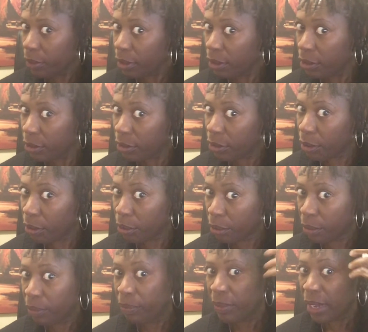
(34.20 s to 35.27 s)

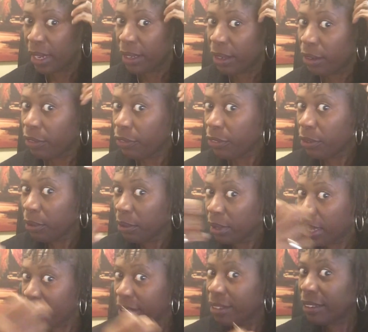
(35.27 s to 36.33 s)
So I did a few
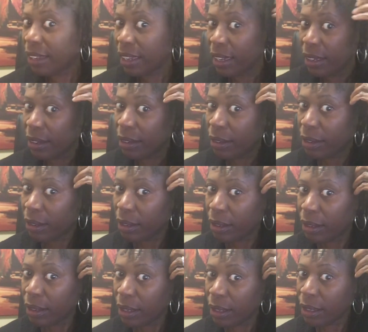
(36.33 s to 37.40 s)
last night,
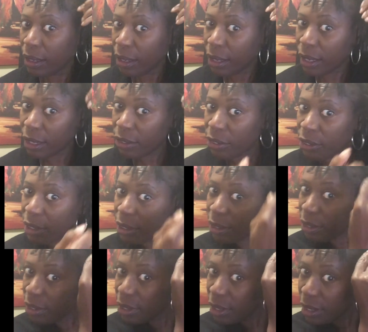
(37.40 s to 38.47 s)
as you can
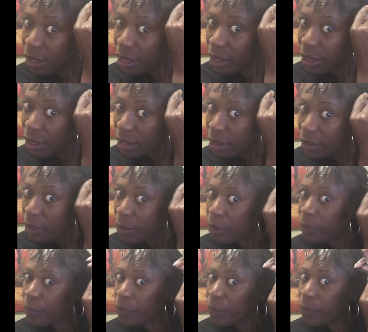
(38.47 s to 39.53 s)
see.
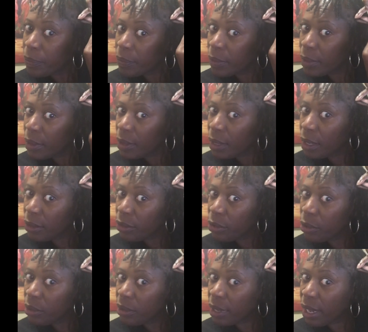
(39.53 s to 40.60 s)
Not
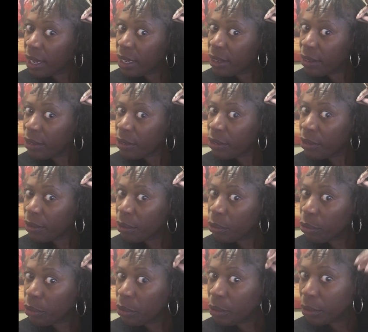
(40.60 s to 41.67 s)
too tight to the
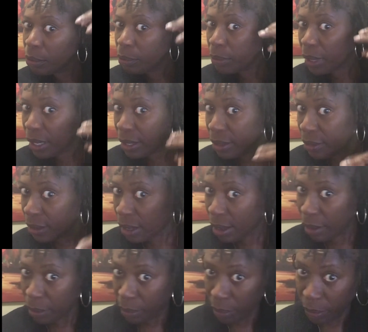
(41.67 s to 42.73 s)
root, but
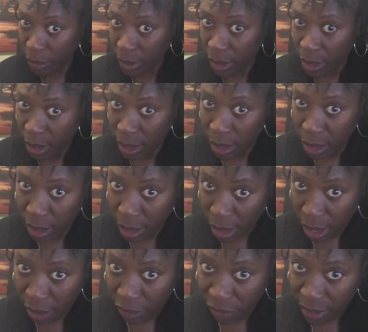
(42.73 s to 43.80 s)
yeah,
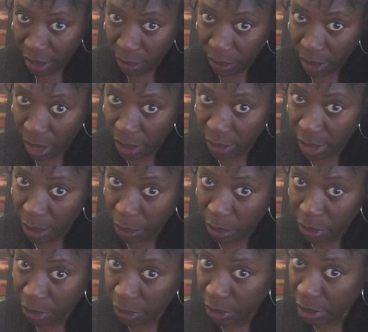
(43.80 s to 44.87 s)
I found that they
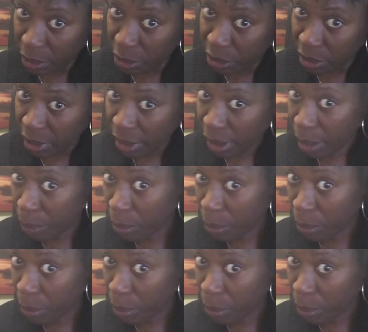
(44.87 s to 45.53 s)
were loosening up